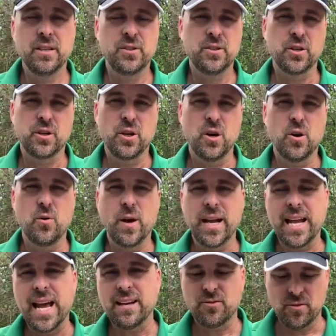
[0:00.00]
to go and
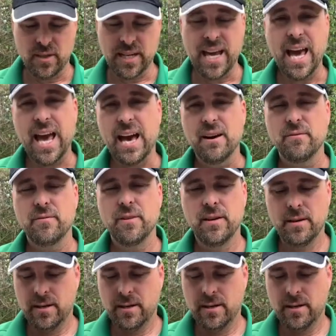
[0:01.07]
actually have